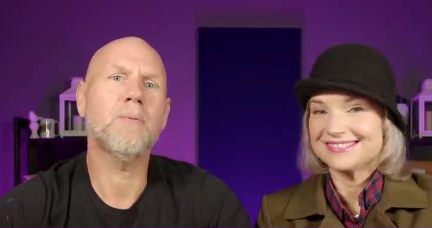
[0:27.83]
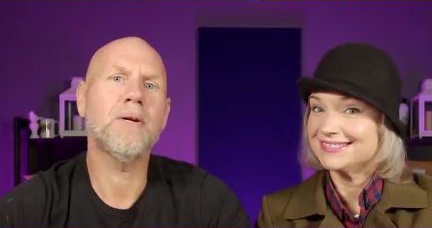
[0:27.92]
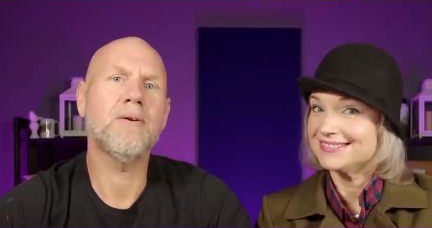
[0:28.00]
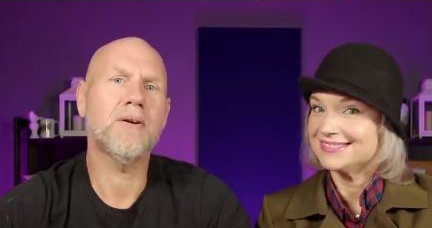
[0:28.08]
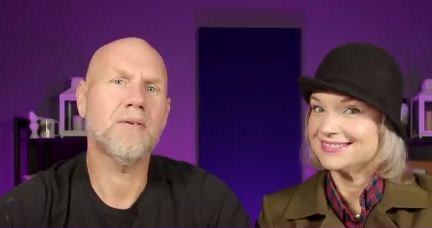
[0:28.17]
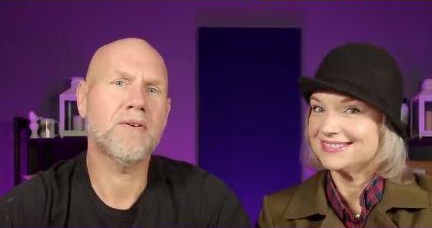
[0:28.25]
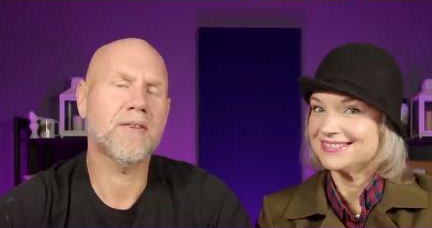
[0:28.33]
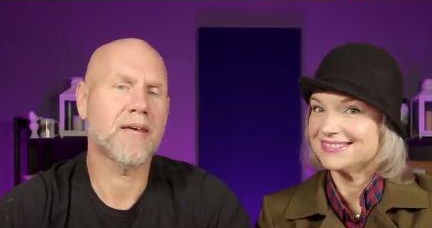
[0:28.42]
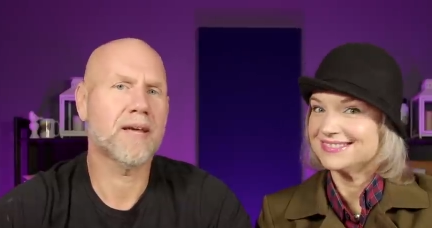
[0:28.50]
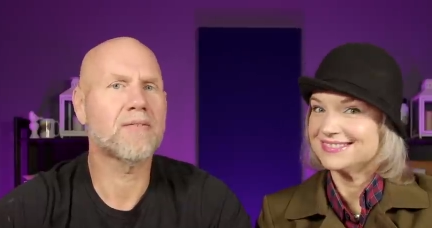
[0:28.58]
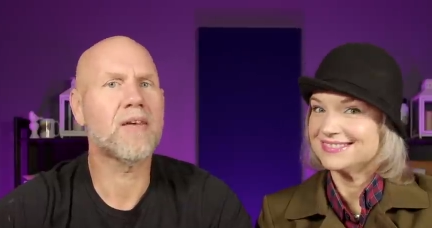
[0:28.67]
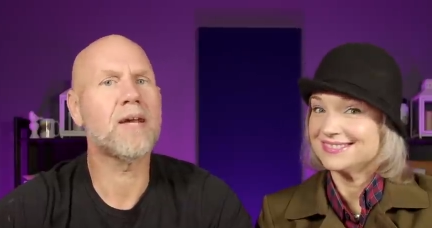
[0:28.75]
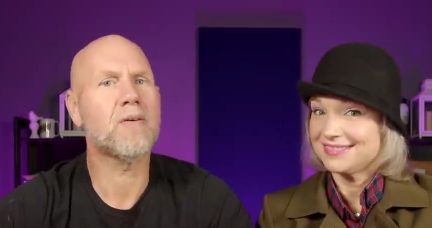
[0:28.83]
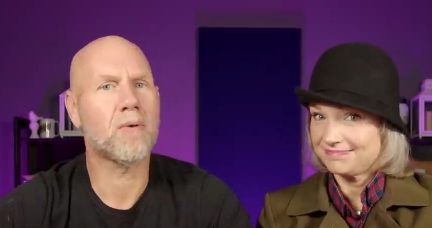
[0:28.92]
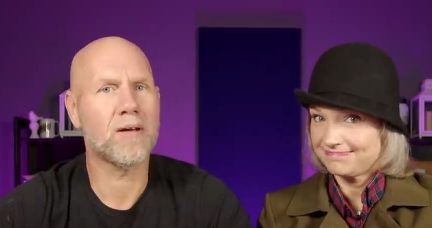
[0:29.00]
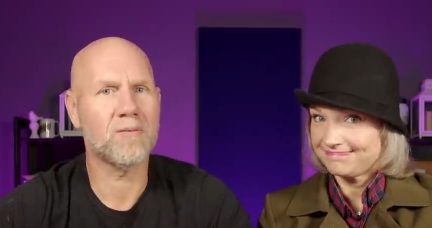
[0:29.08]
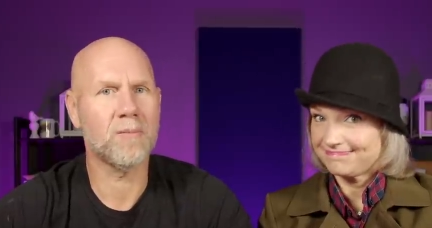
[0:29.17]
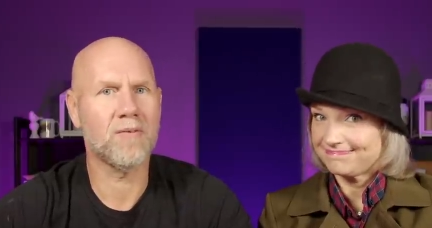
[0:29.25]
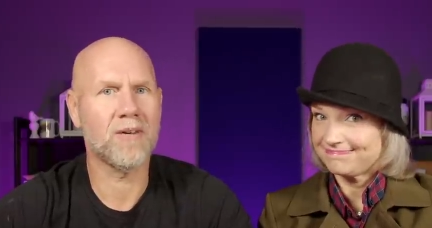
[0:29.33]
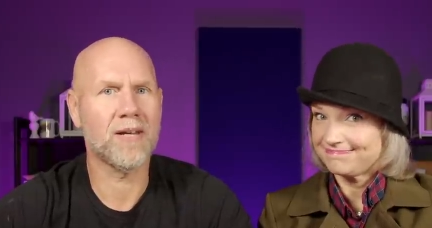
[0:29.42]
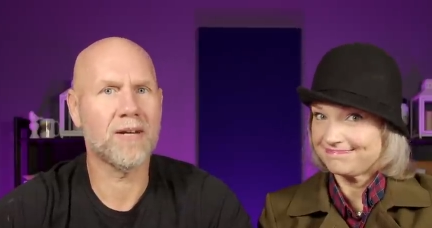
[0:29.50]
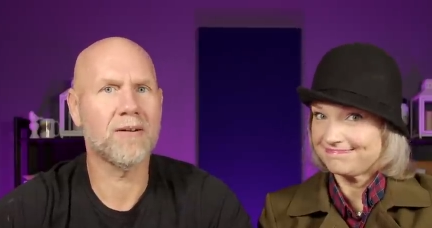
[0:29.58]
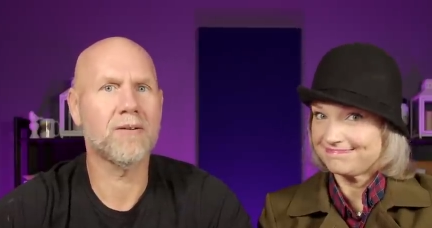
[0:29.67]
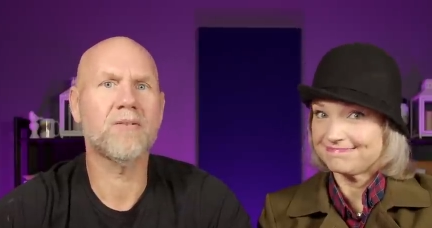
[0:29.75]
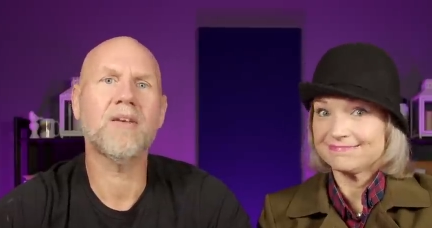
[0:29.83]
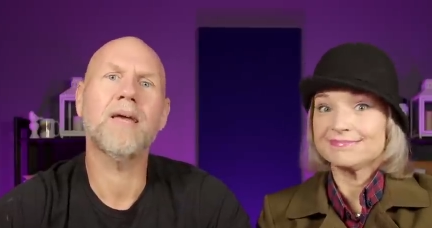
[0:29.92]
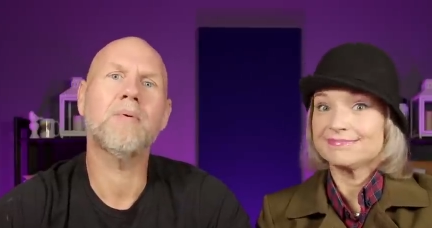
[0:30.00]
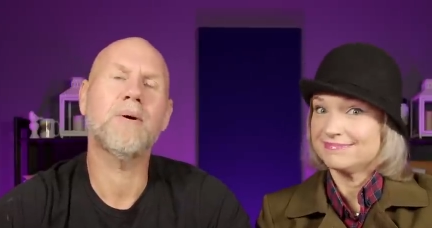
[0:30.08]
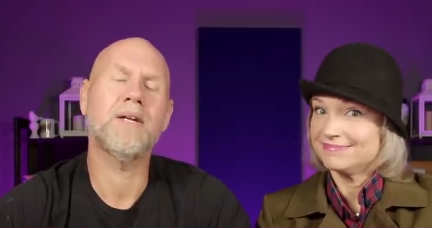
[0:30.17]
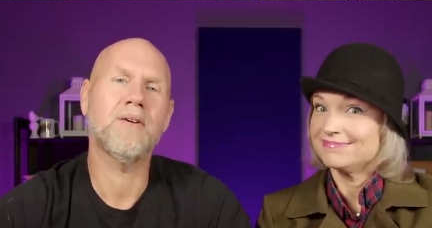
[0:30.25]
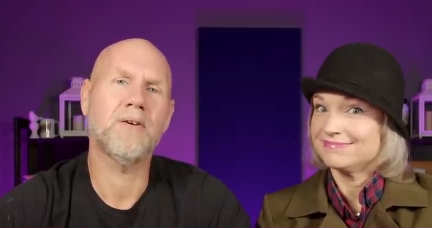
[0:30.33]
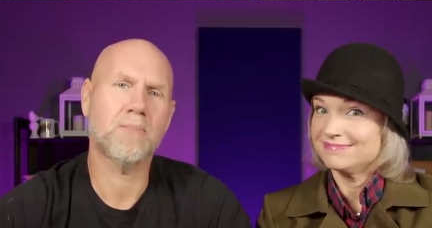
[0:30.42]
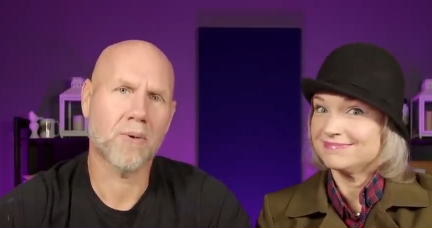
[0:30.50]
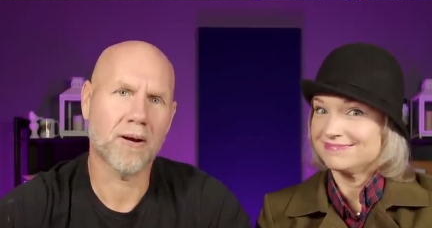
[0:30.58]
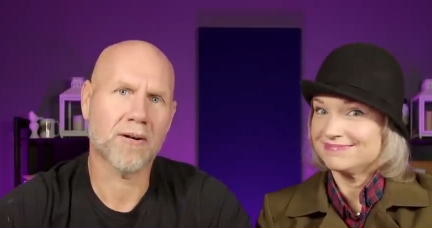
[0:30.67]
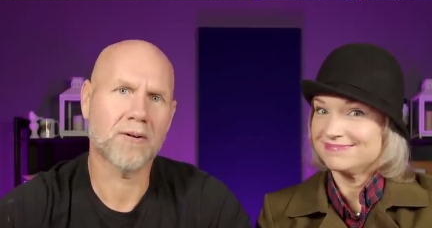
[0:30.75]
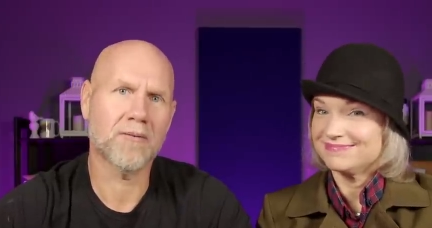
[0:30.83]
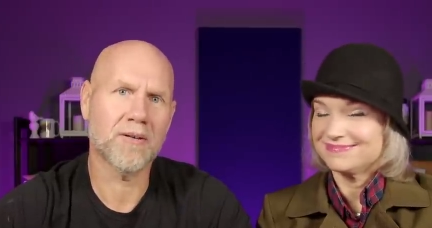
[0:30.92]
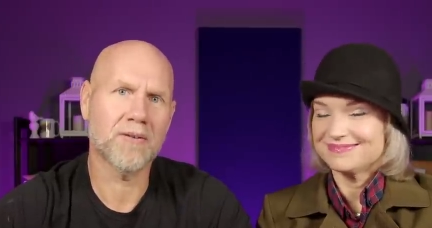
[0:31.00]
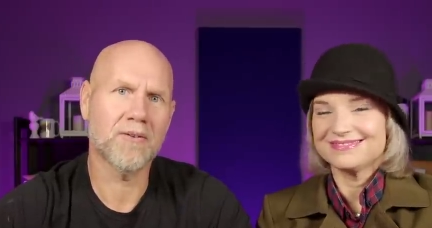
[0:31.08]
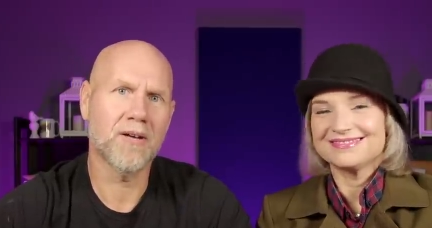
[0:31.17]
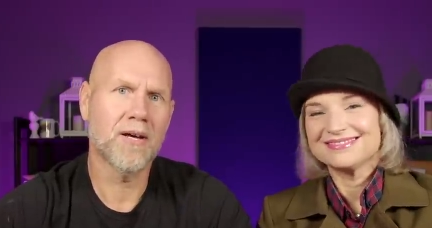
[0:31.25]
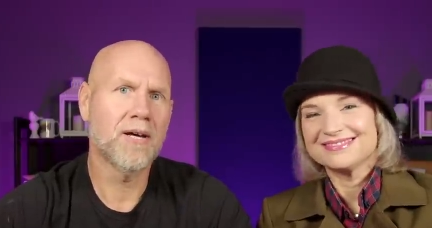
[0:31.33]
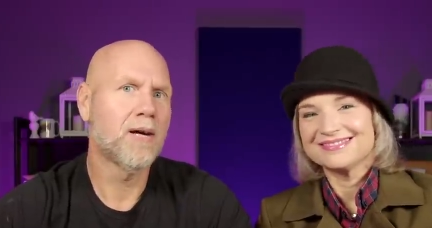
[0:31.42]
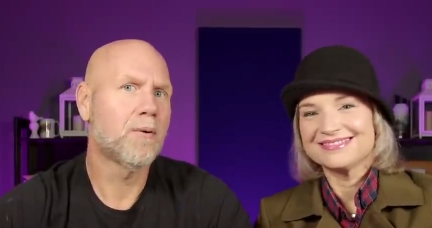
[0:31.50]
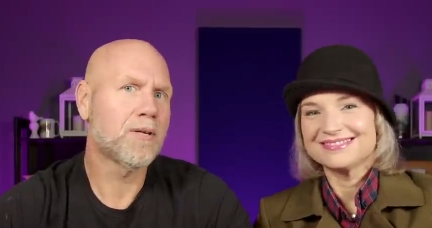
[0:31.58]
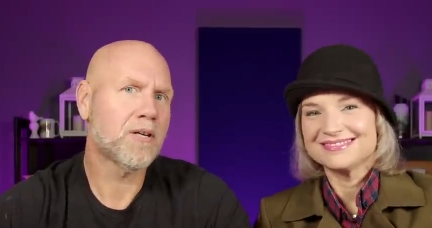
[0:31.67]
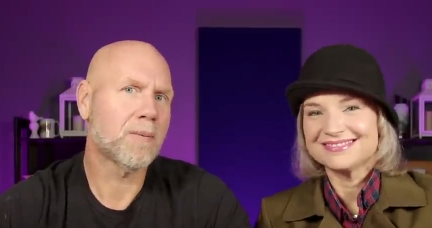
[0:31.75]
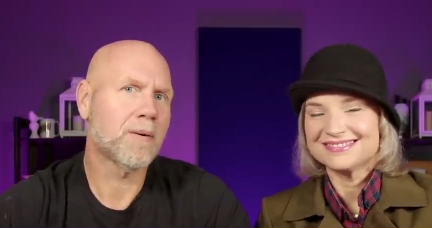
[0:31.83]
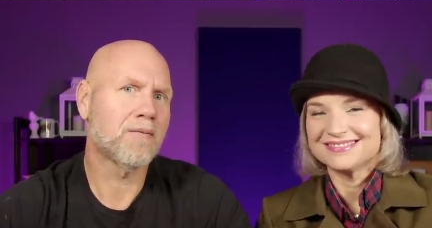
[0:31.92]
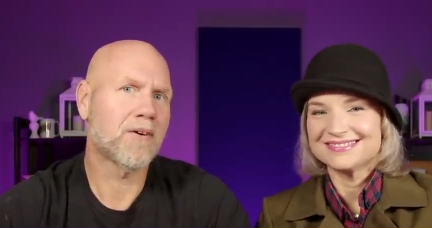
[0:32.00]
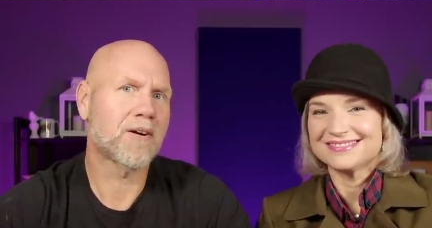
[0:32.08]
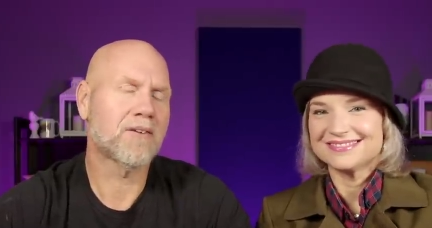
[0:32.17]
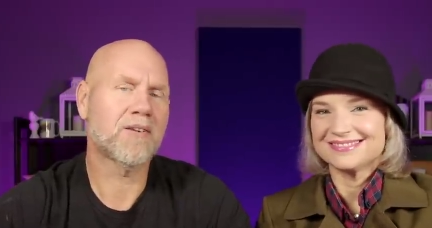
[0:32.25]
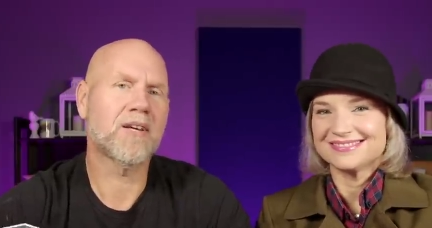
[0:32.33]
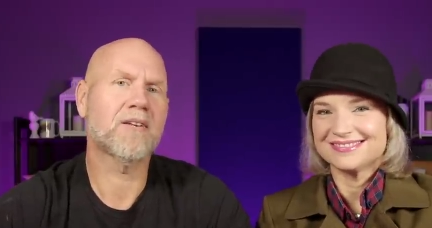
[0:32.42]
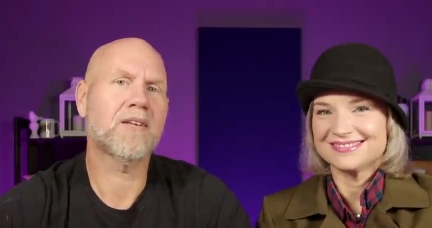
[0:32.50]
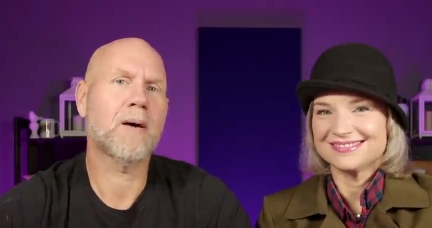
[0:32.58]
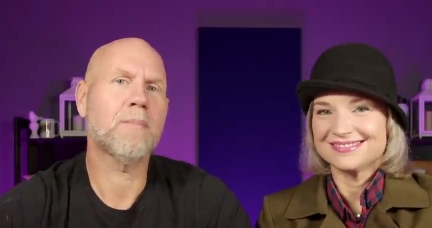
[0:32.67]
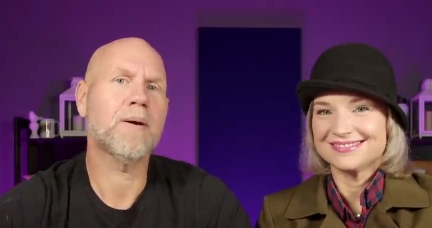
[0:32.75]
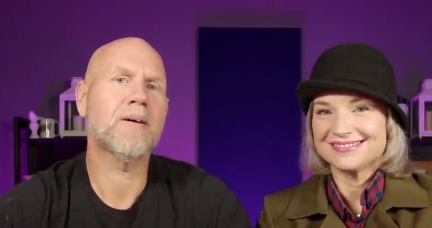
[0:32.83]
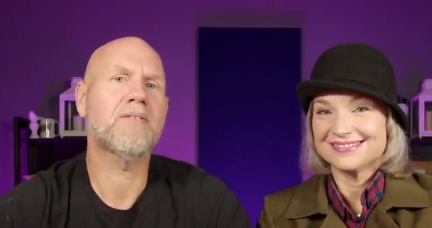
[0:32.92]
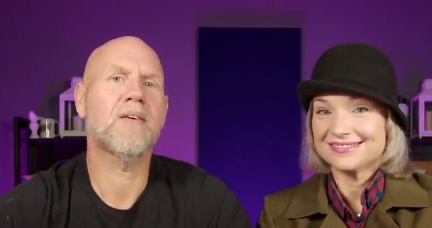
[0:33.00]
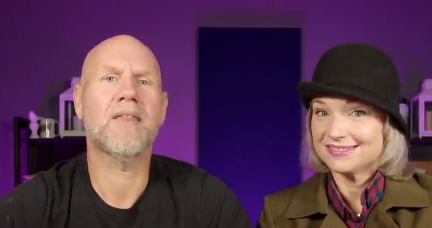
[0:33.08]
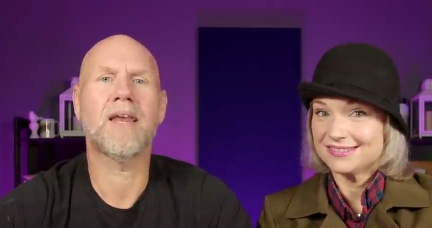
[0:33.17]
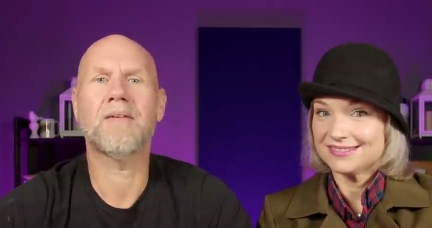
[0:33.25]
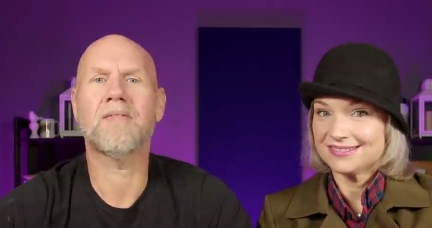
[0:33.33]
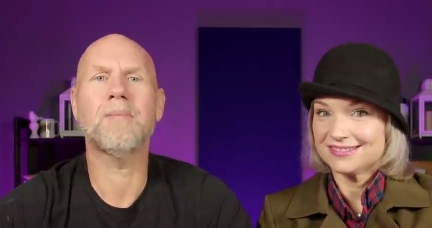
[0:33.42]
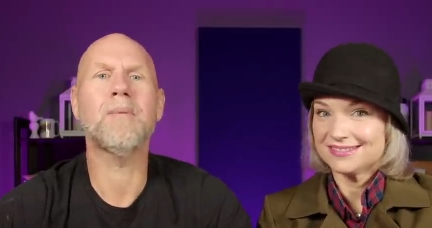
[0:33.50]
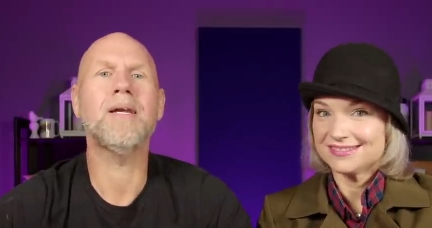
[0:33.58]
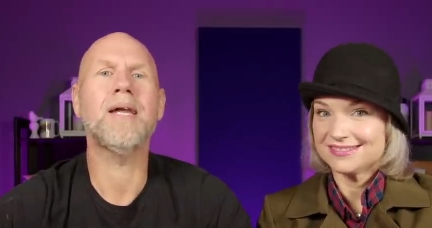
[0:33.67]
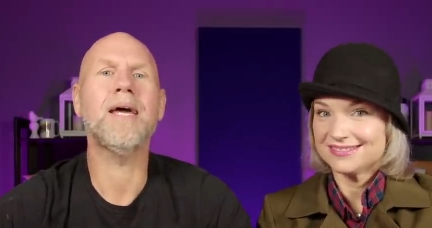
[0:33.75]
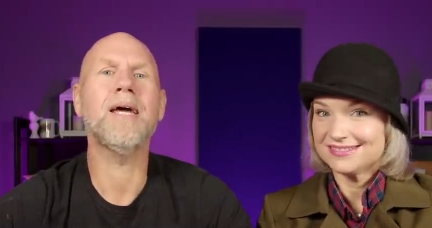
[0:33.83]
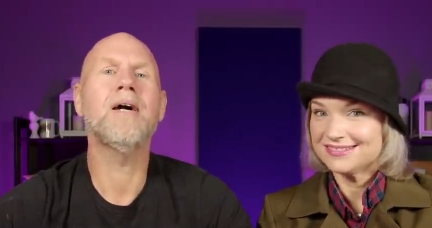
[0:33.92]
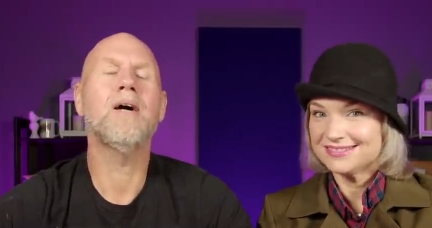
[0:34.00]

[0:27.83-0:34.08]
Speaker 1: we do different things like recipe videos and we do product reviews. We talk about various keto topics, and then every Monday,